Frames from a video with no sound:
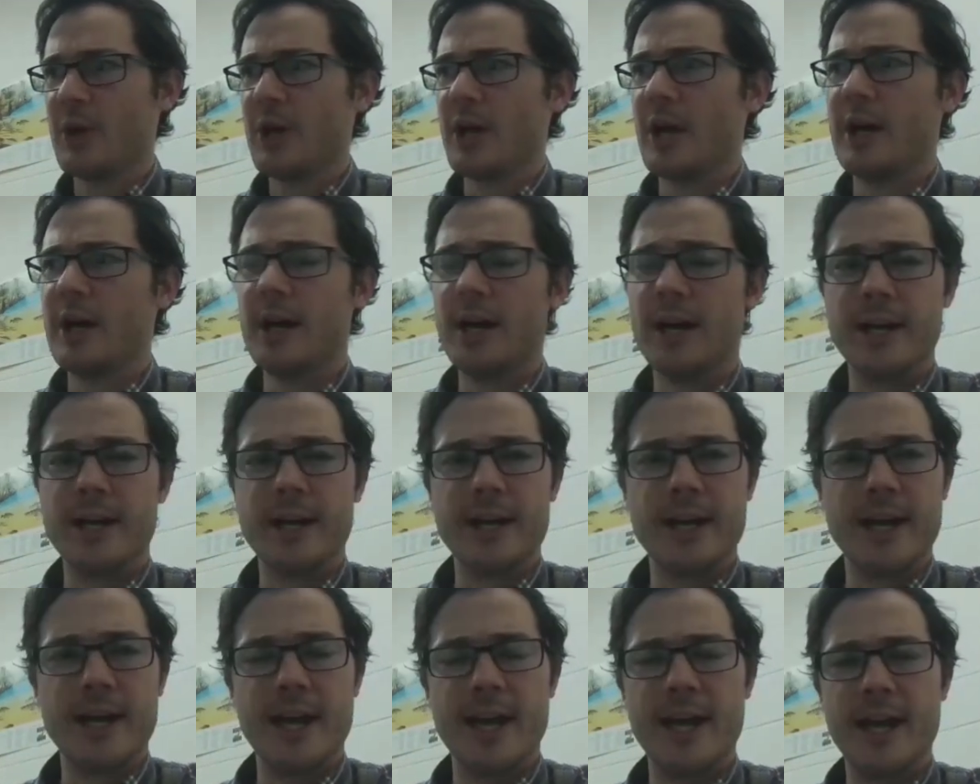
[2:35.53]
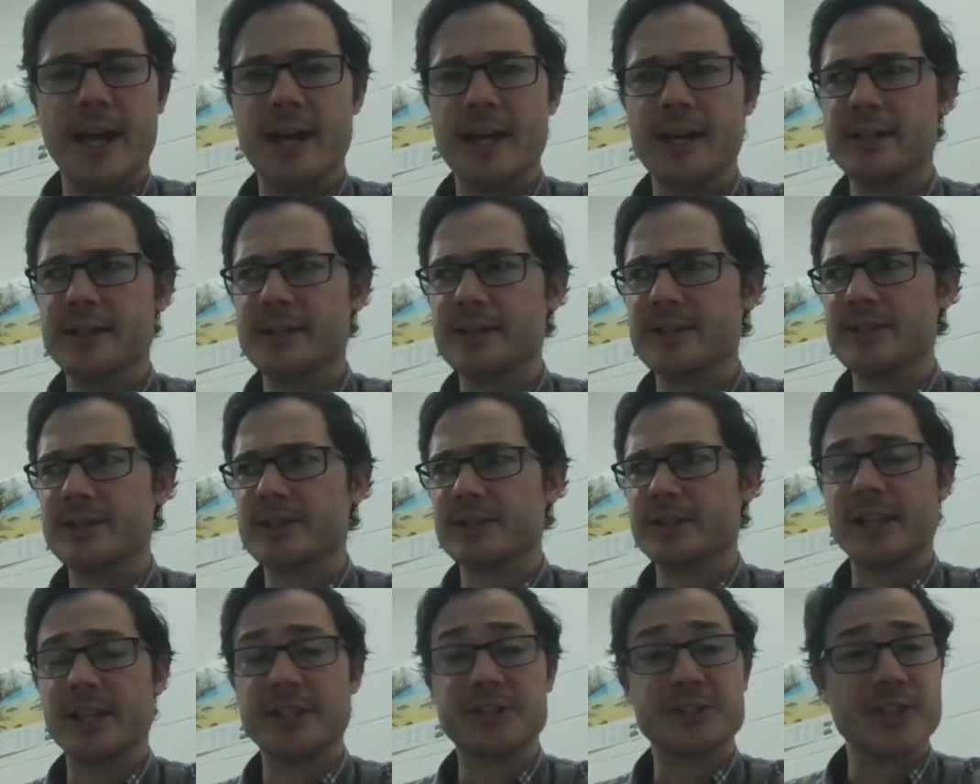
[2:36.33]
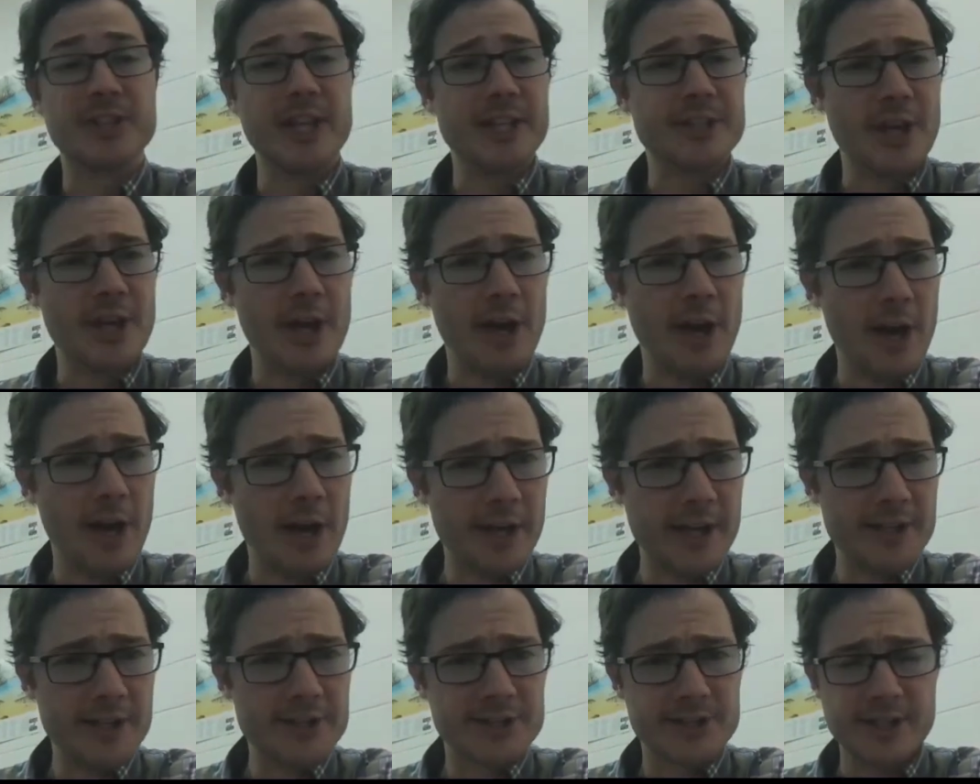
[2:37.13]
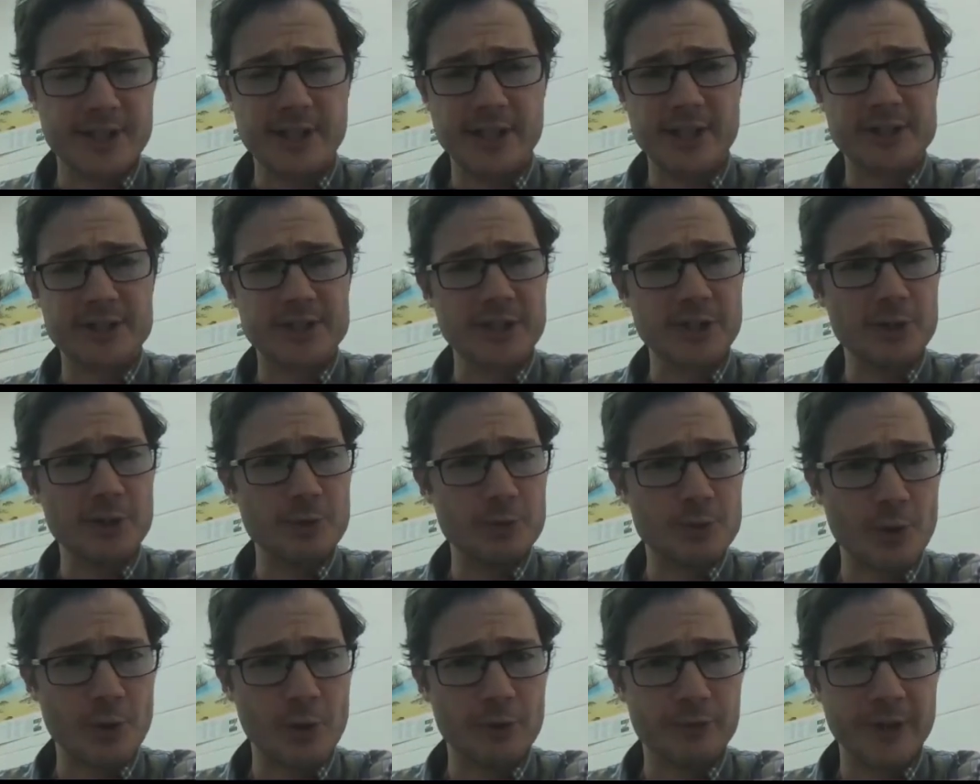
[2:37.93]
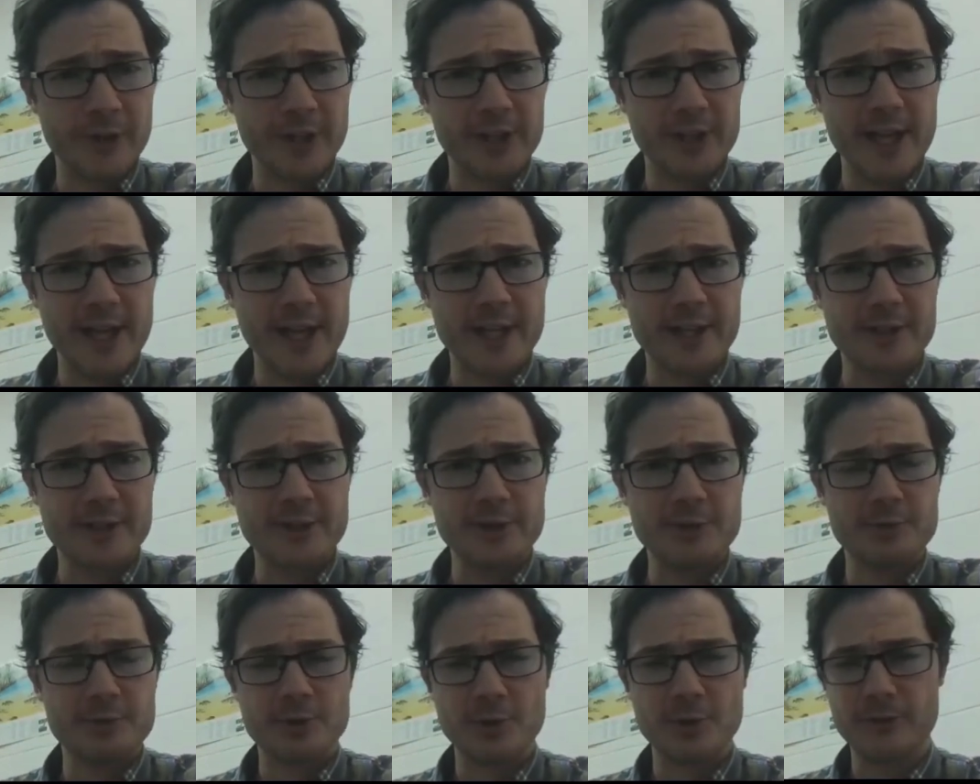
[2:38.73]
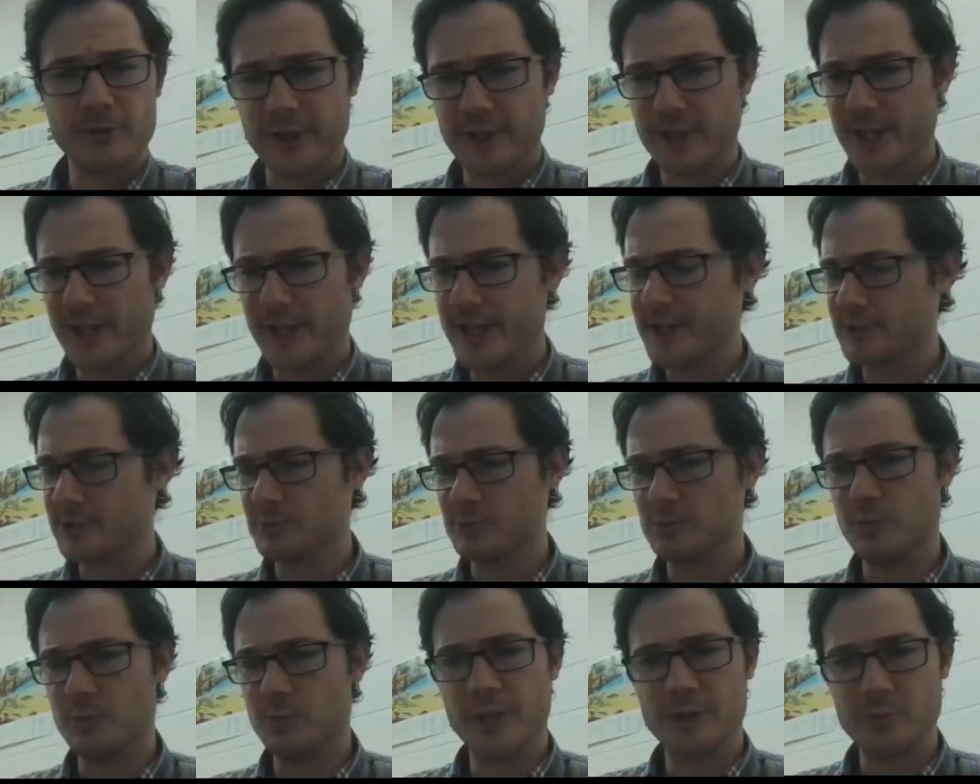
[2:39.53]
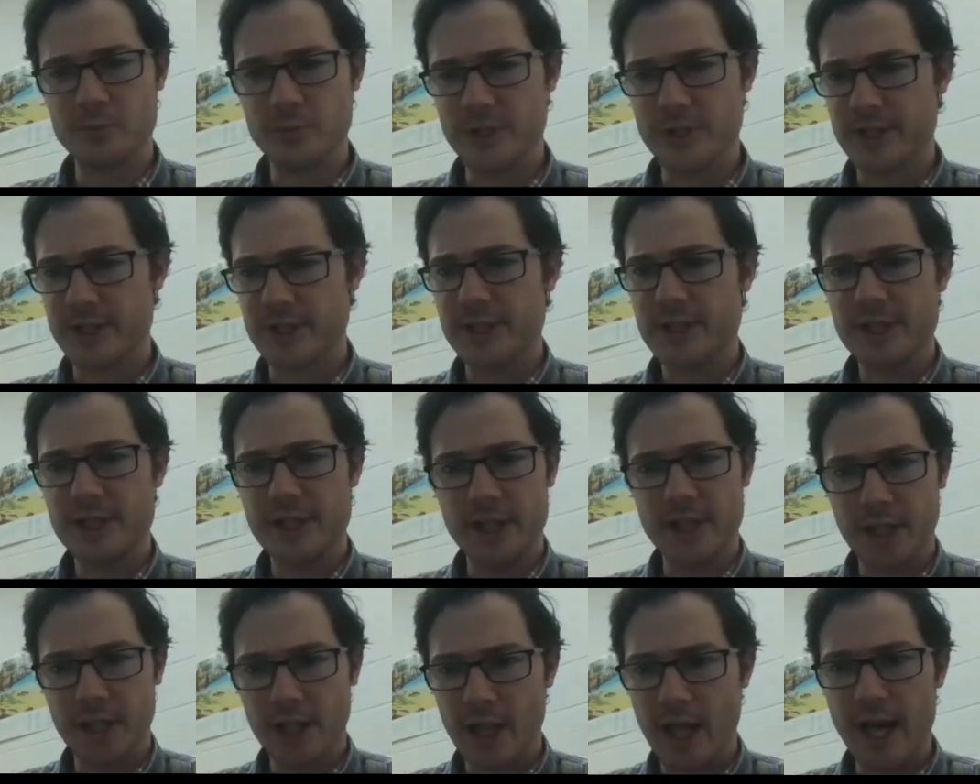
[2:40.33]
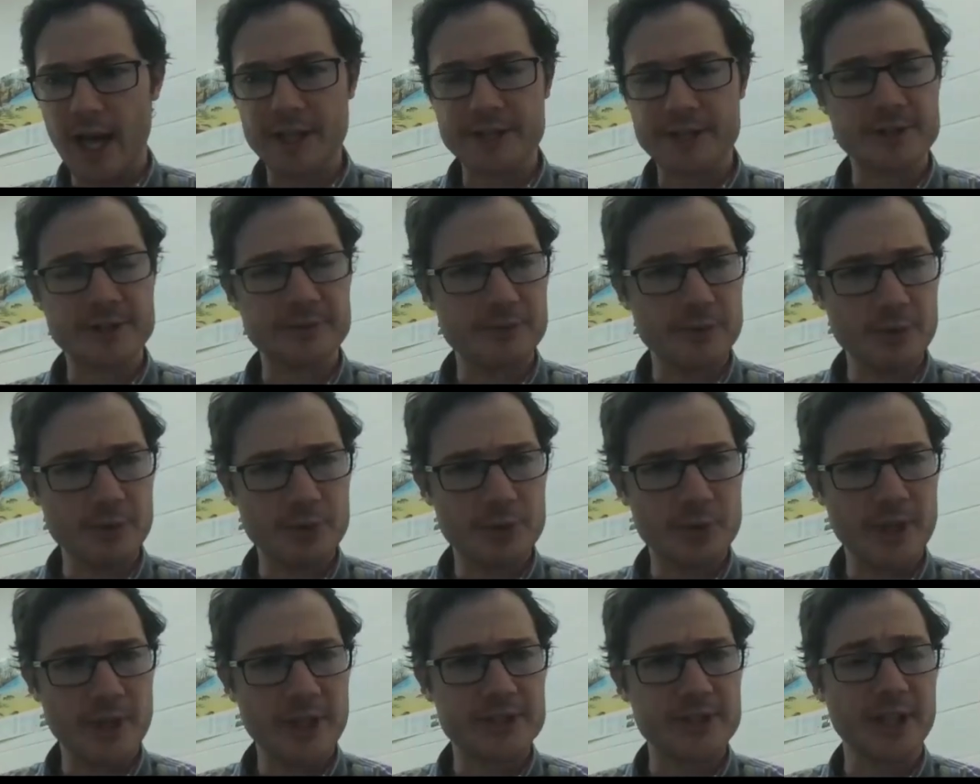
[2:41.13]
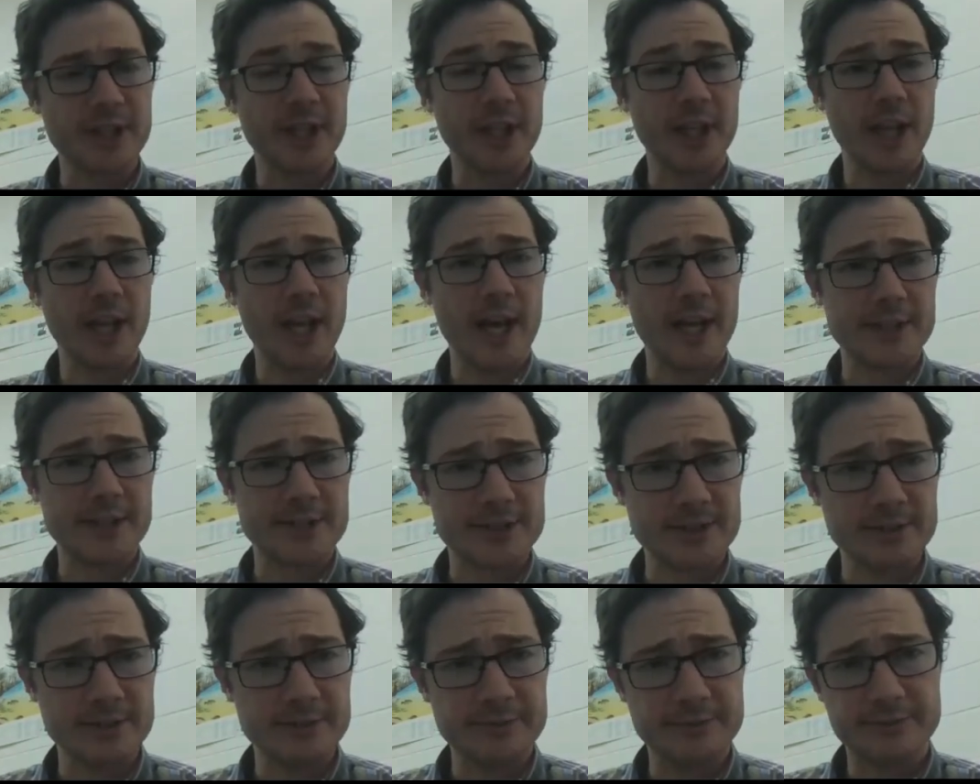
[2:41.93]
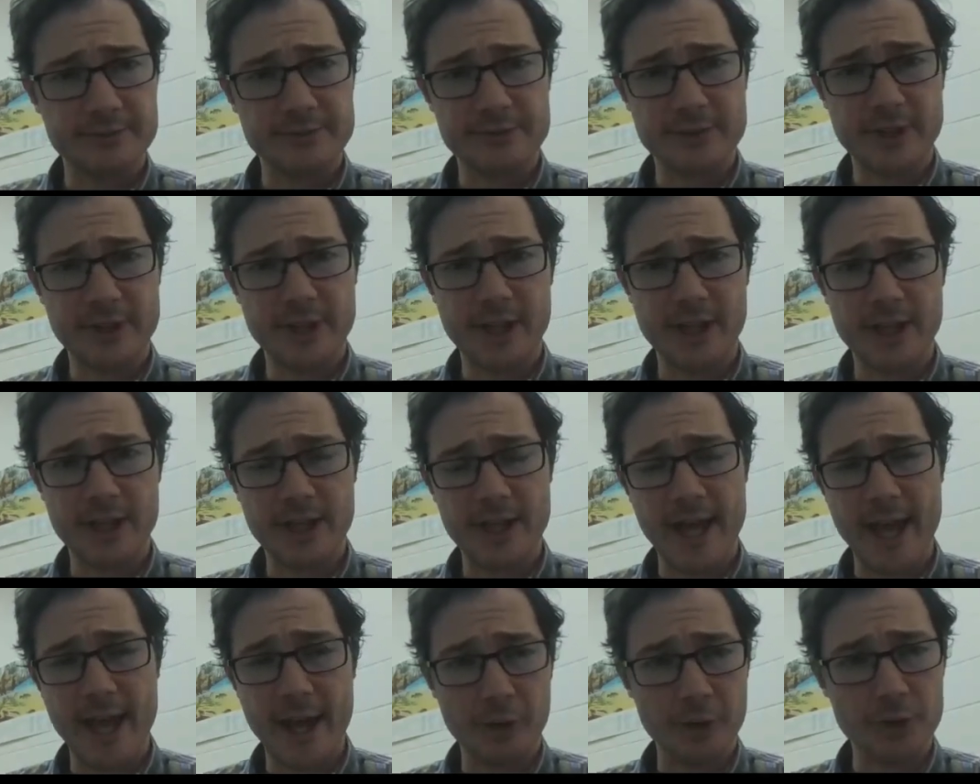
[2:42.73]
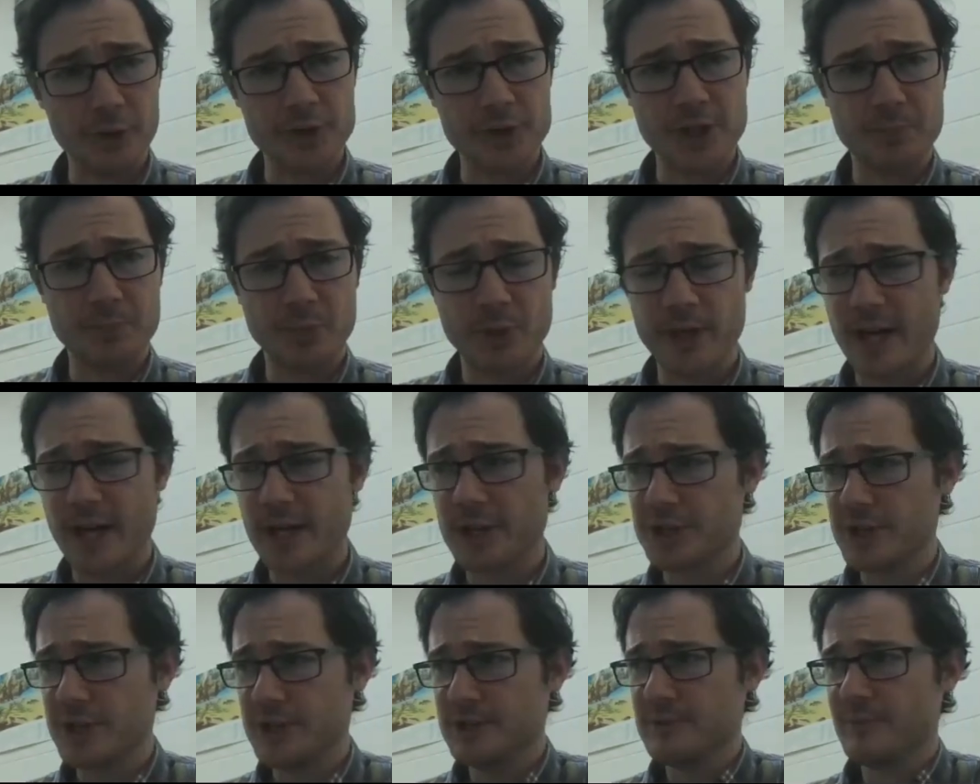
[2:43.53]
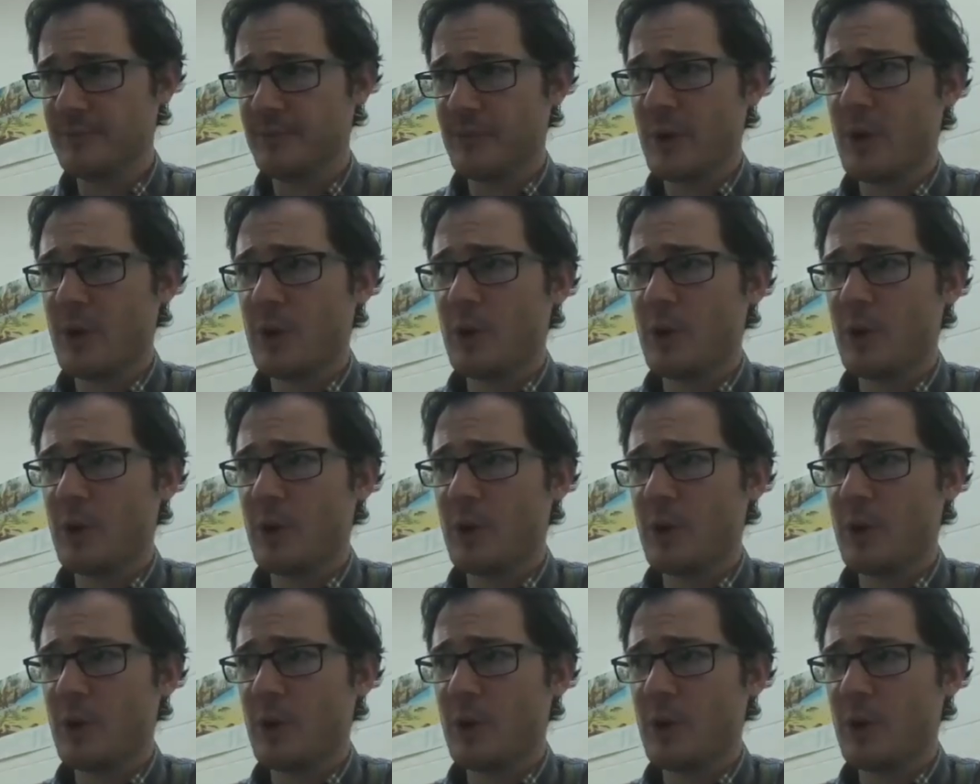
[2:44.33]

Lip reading: And let's say it's August and it's a eutrophic lake. A eutrophic lake is one with lots of nutrients and lots of algae production.